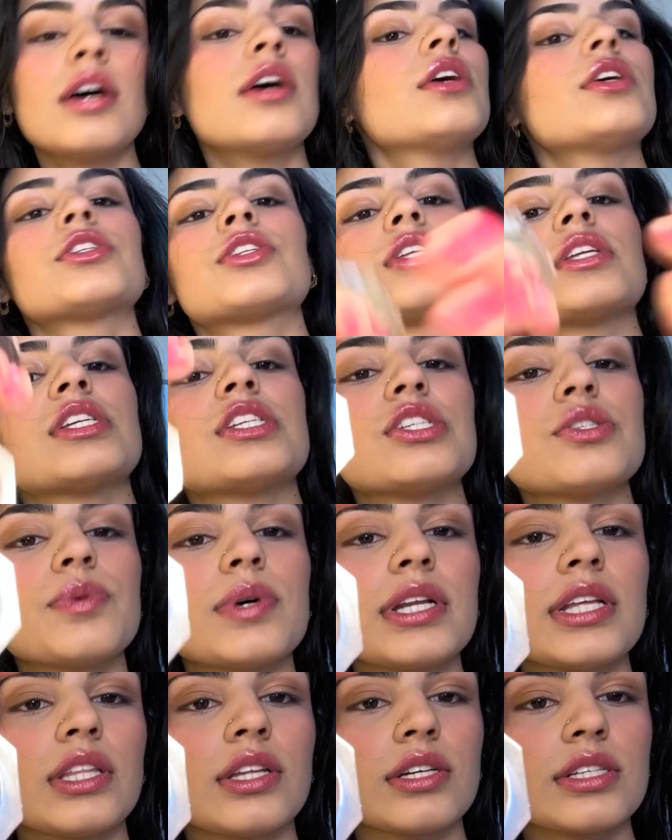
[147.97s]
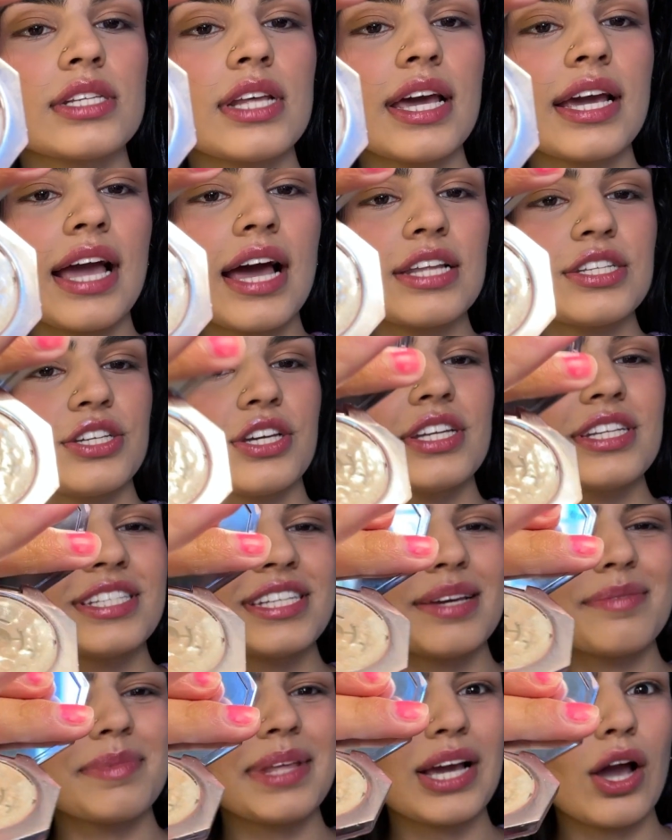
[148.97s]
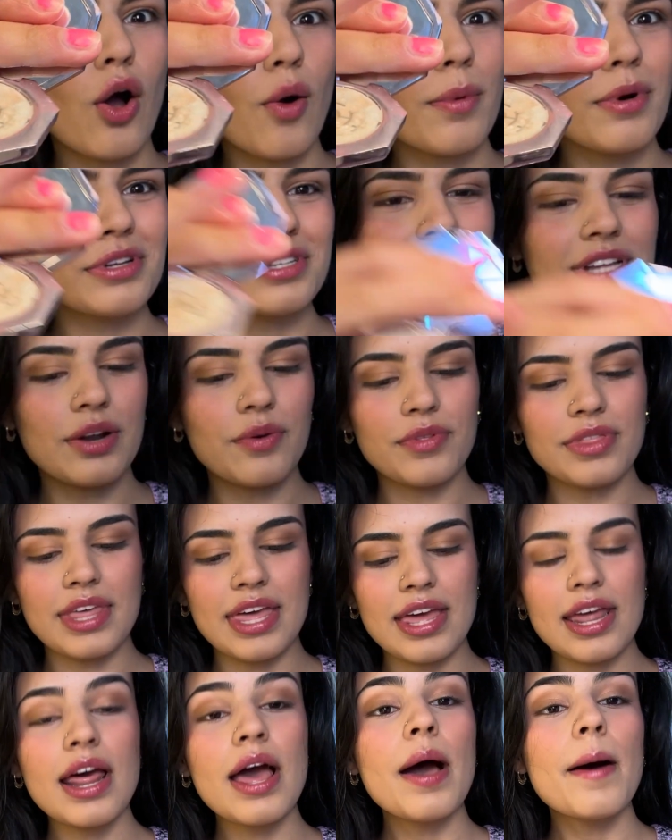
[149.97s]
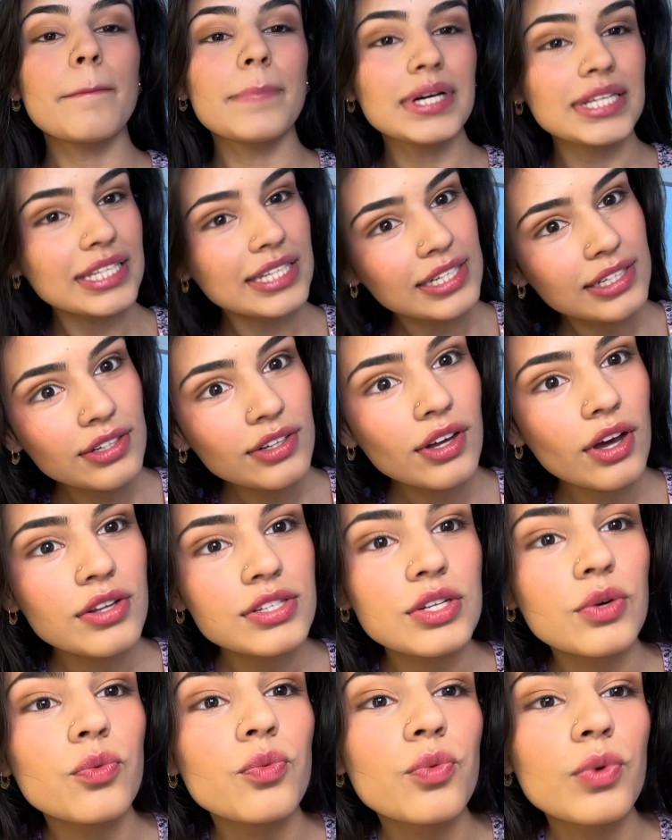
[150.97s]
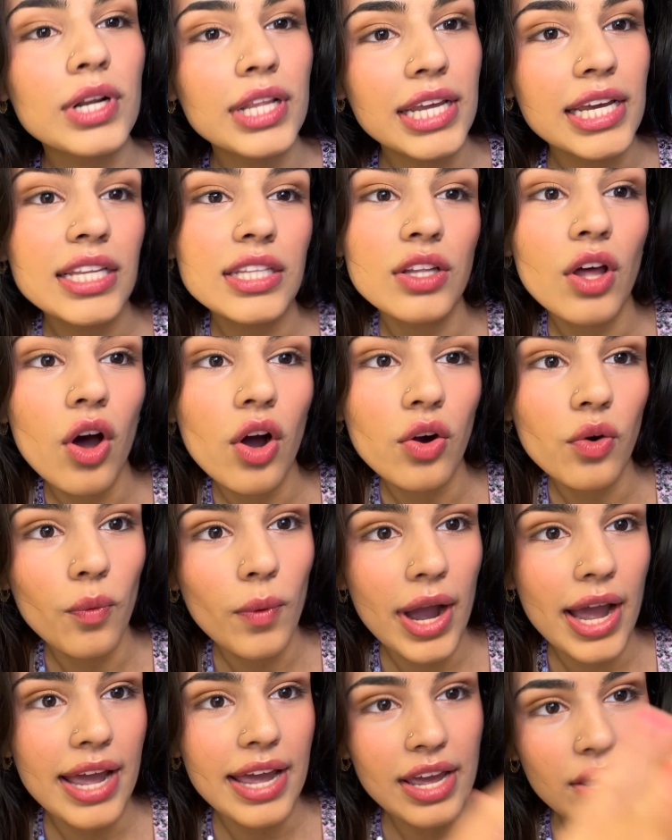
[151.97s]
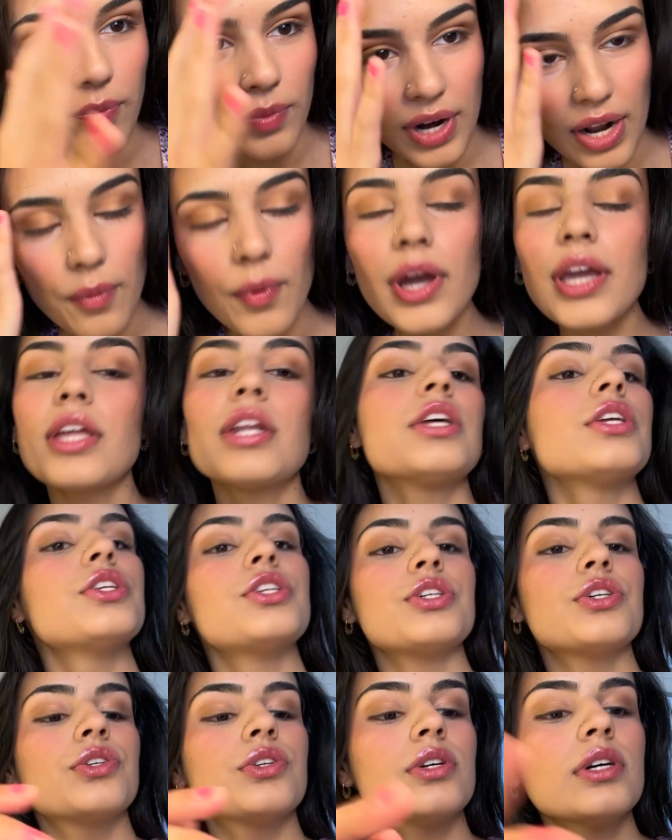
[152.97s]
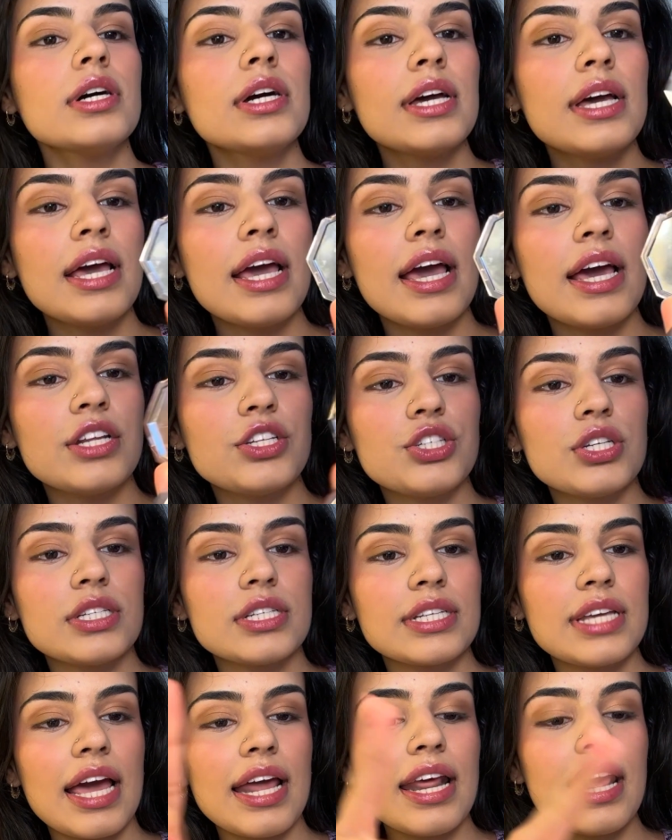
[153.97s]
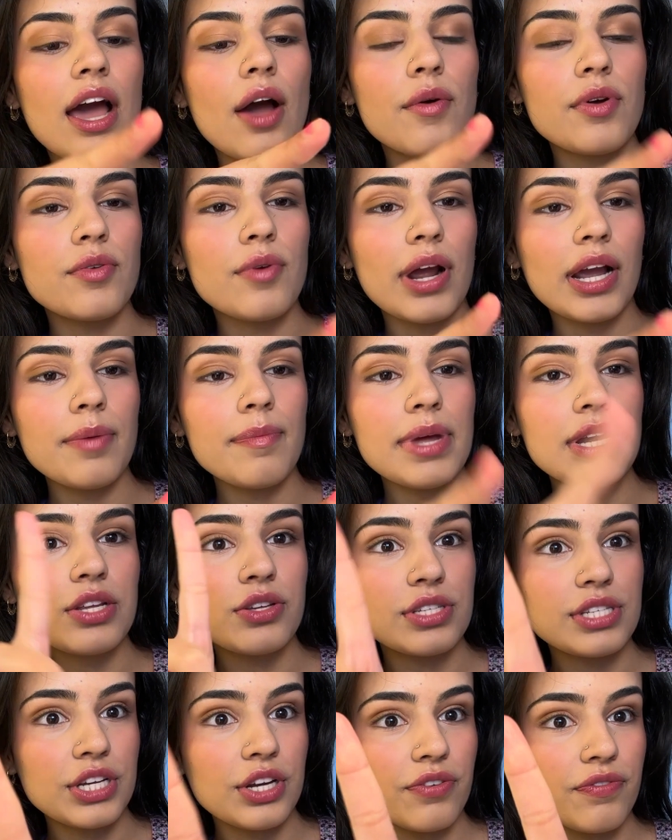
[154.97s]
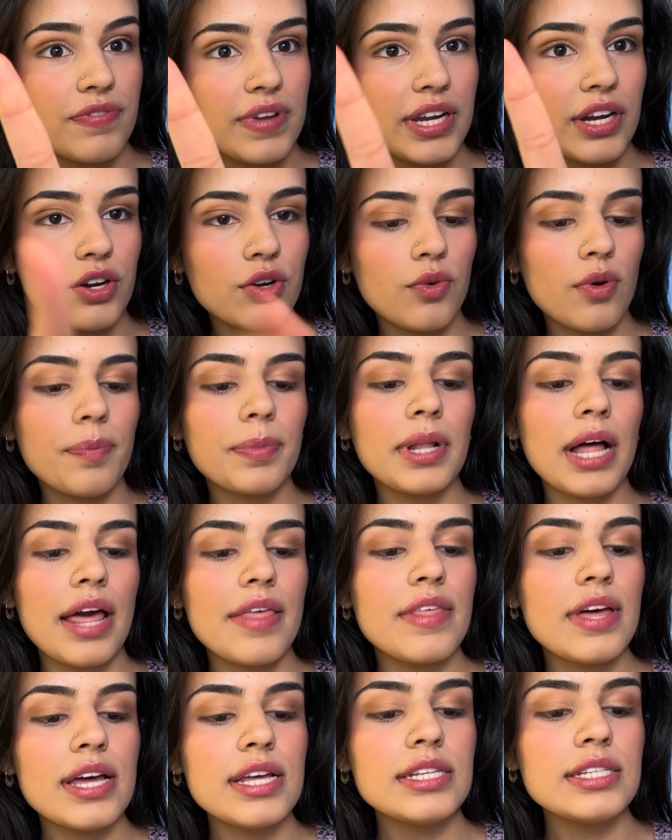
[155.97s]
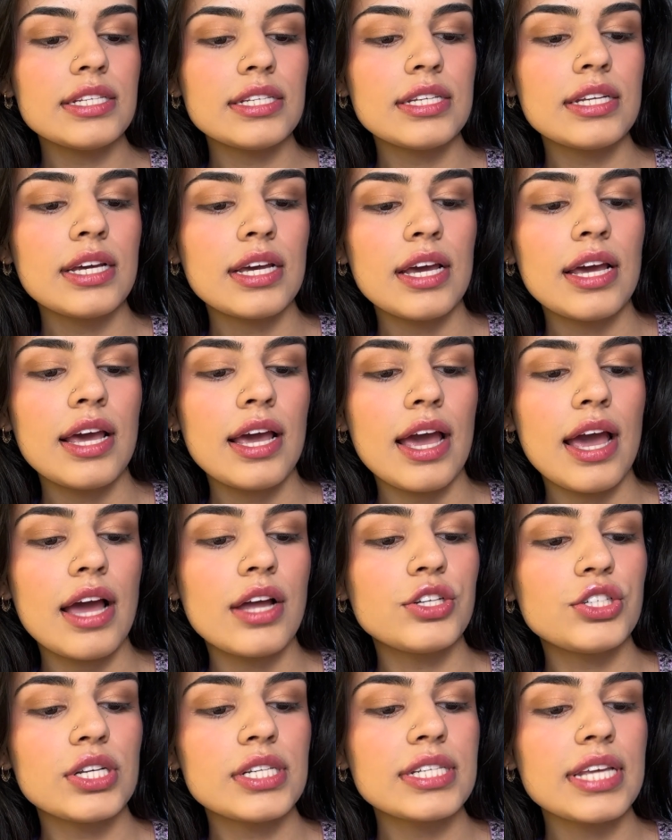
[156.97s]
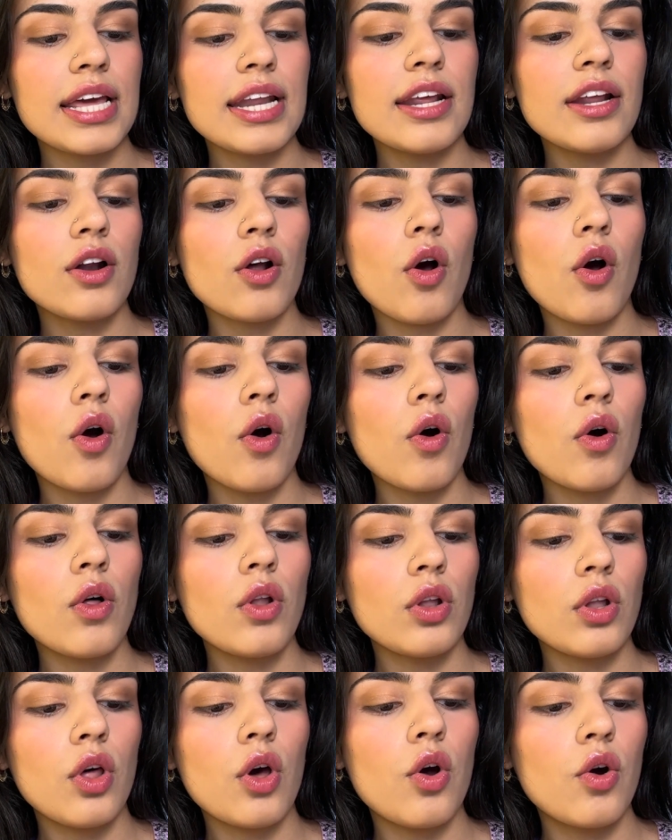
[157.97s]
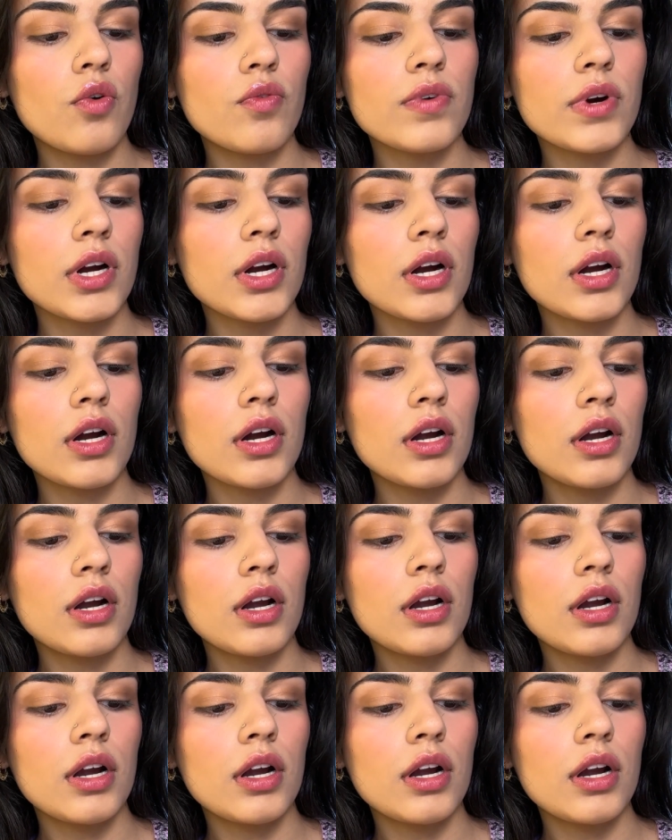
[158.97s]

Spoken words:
So this is what it looks like. As you can see, I'm like almost done with it, but a little goes a really long way. And what I want you to do is just get it. I would recommend using your finger to apply this. And just get it all over